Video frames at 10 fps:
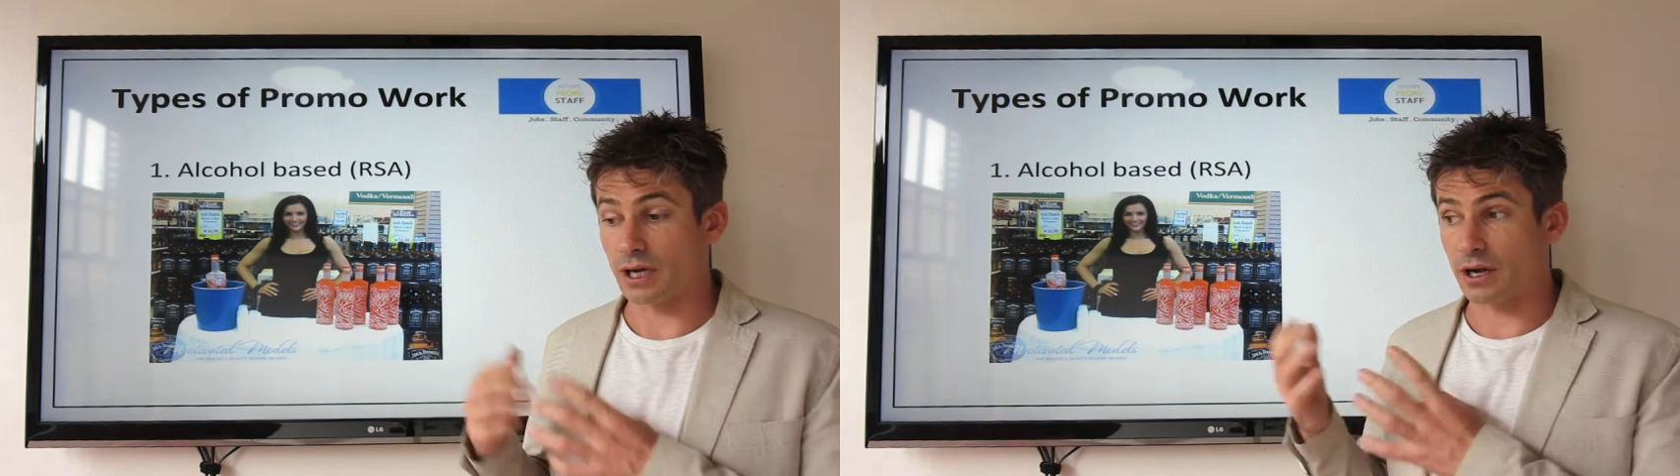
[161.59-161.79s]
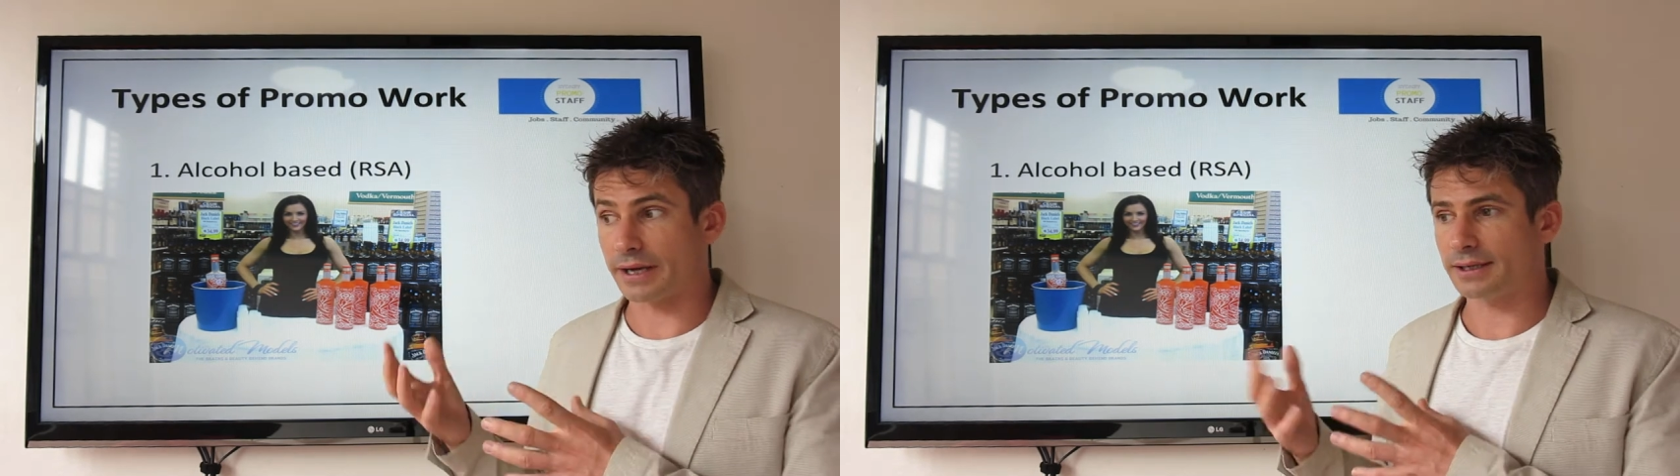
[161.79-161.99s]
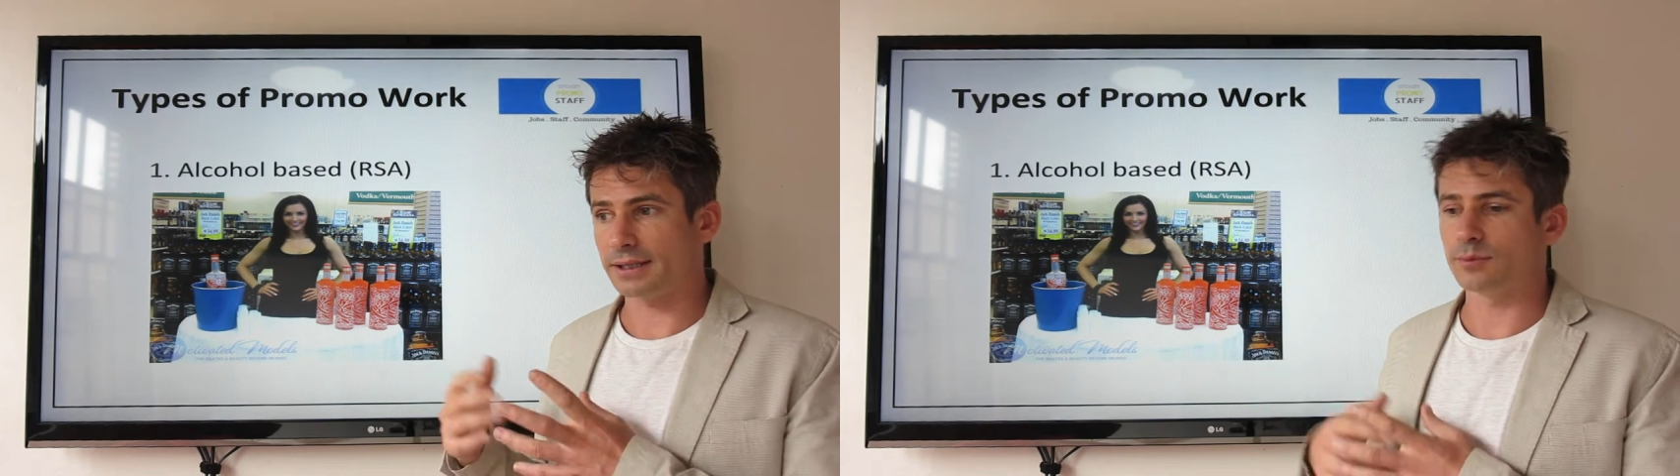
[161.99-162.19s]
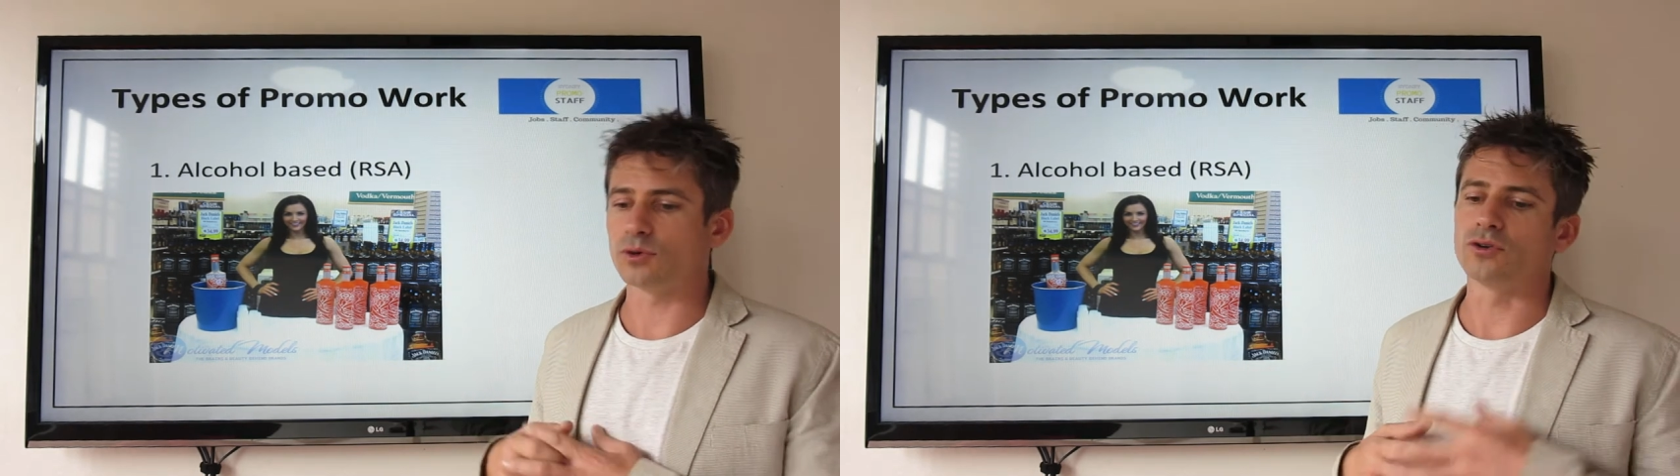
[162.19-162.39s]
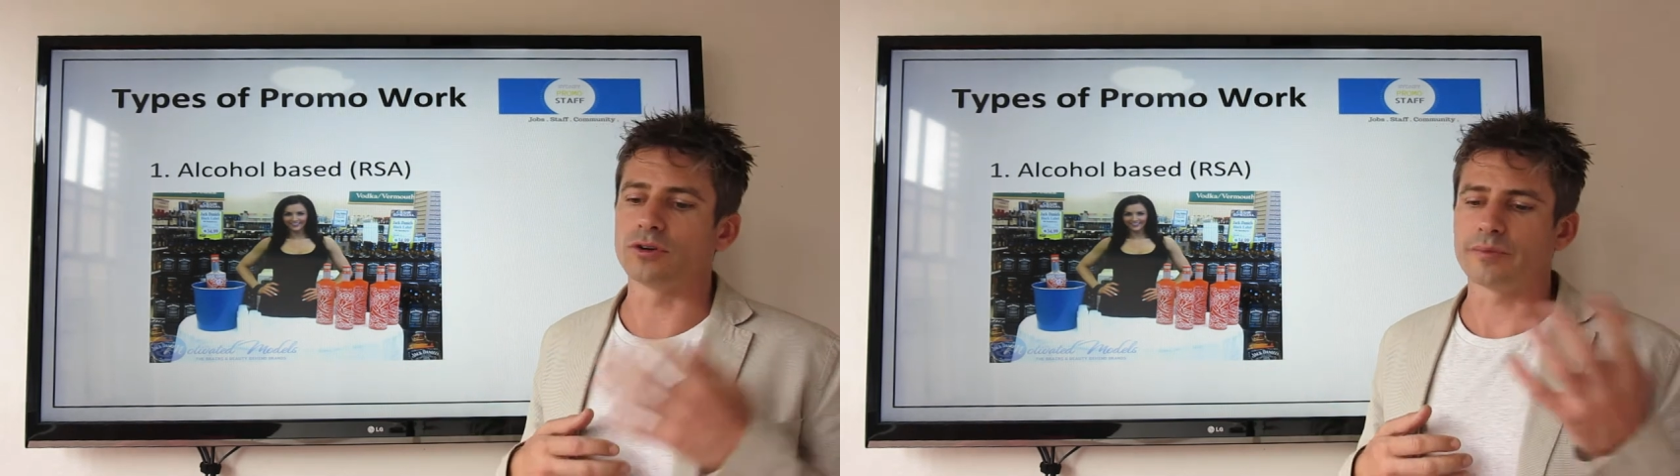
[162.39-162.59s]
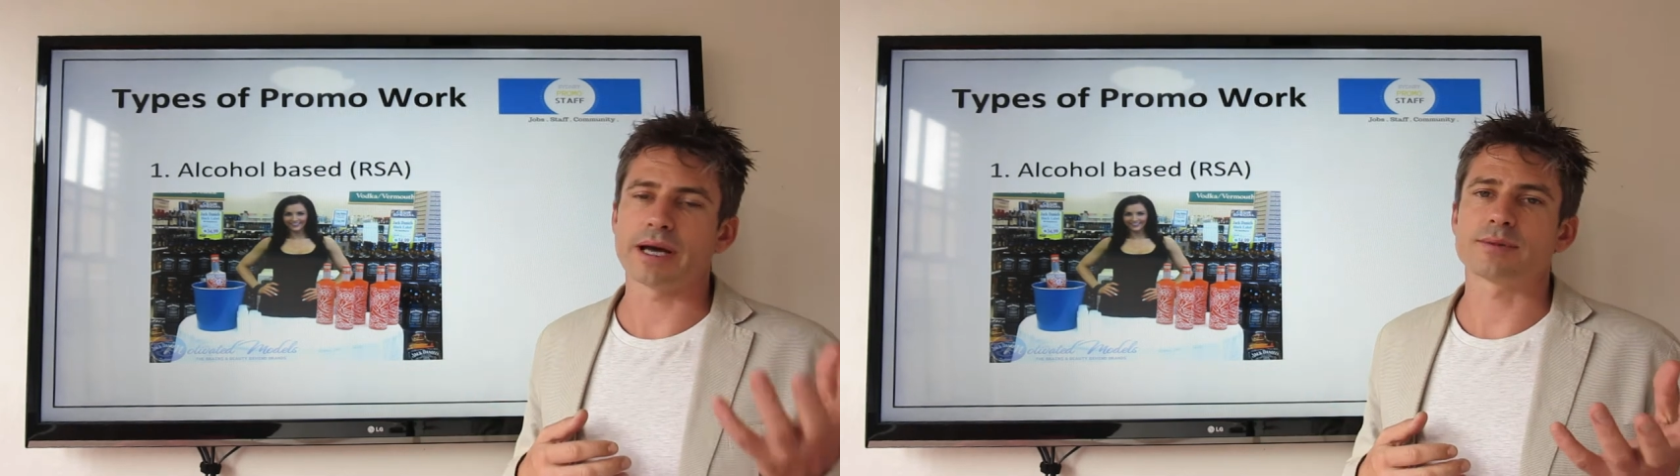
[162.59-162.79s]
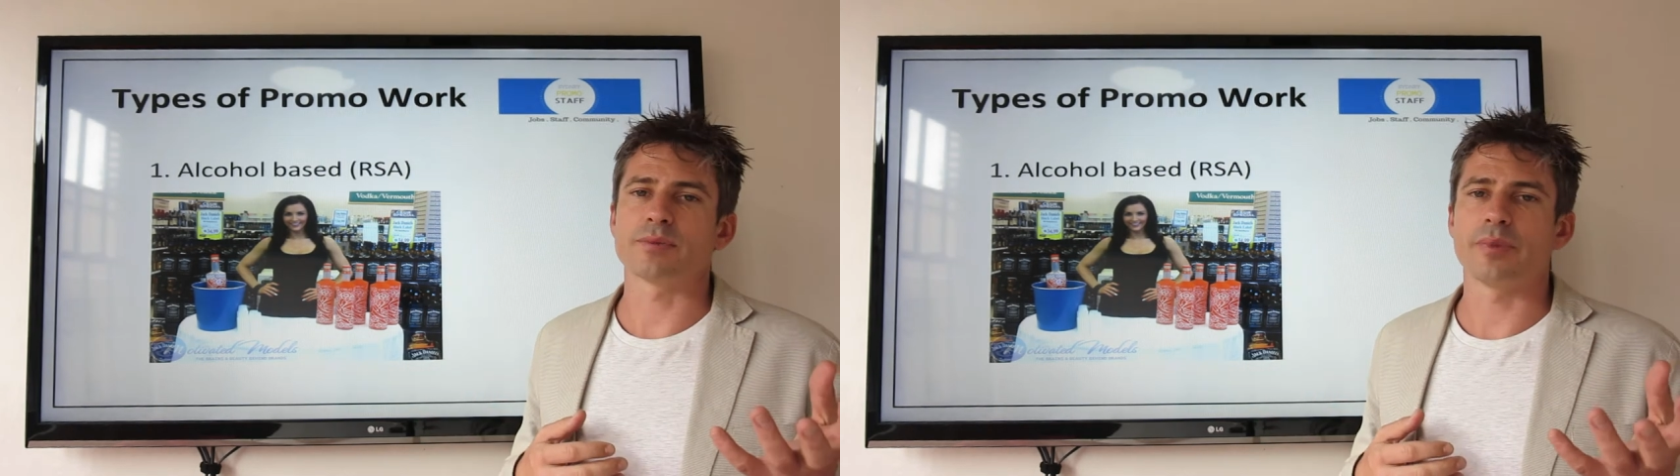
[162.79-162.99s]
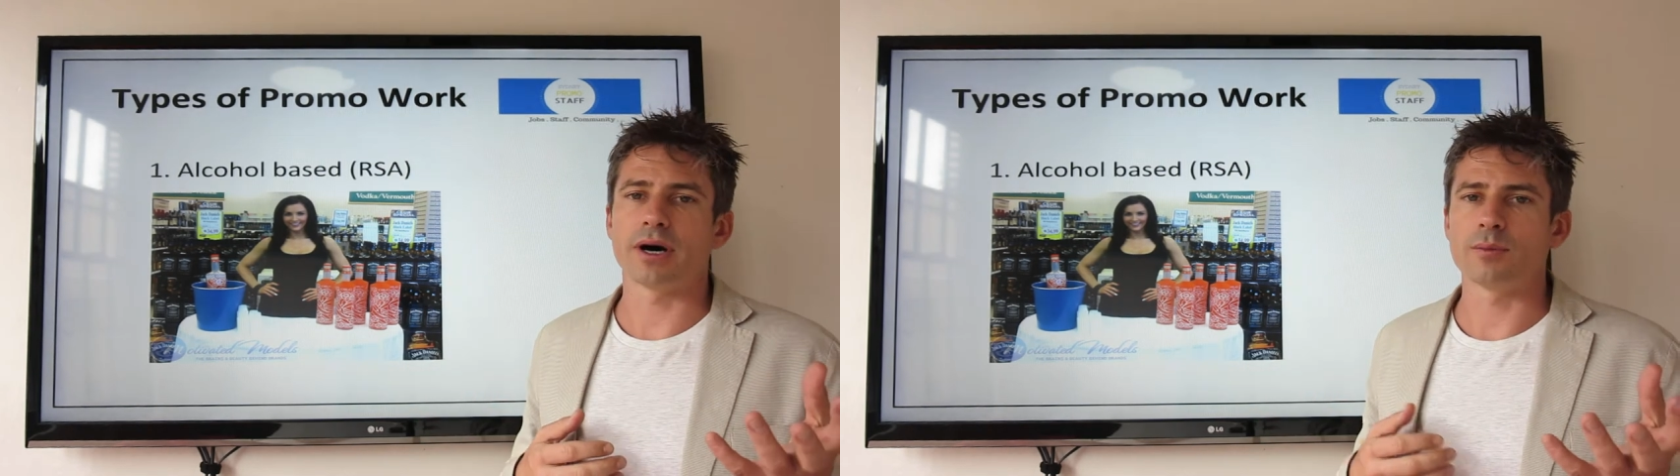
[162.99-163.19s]
in a nightclub or in perhaps
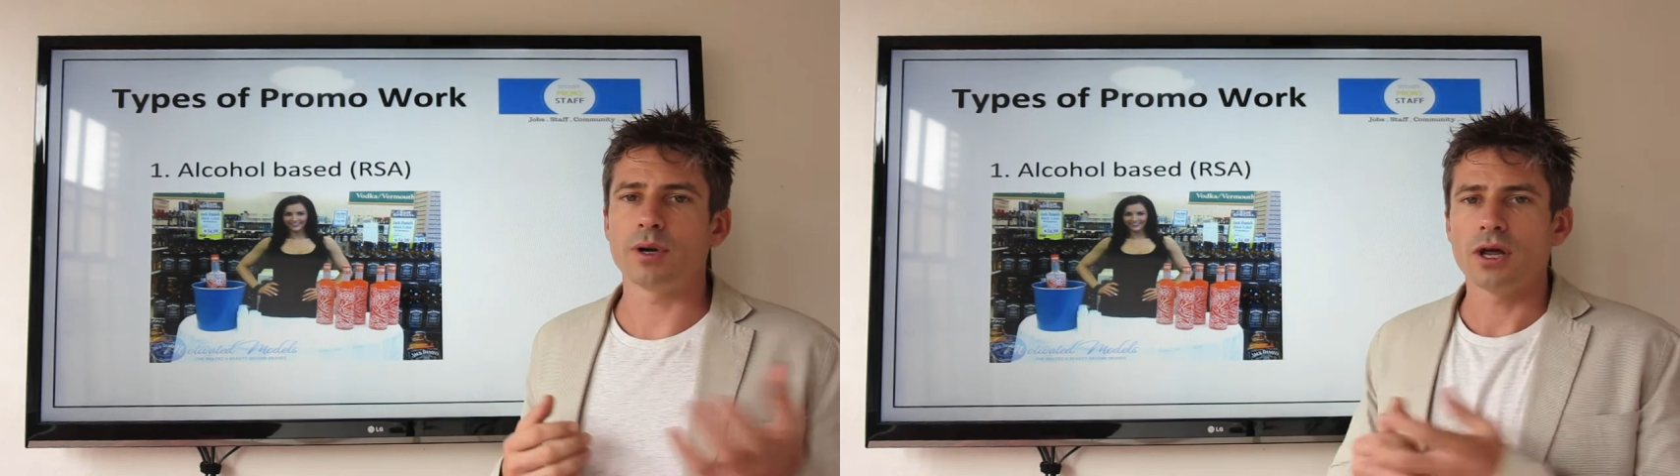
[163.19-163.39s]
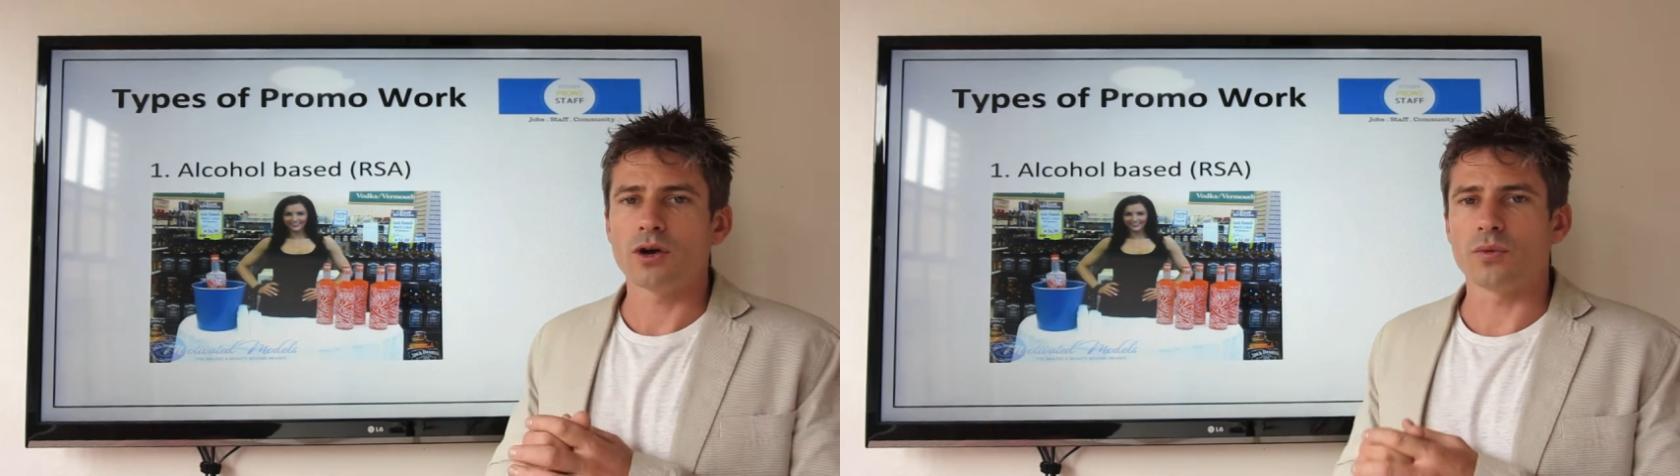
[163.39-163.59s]
a pub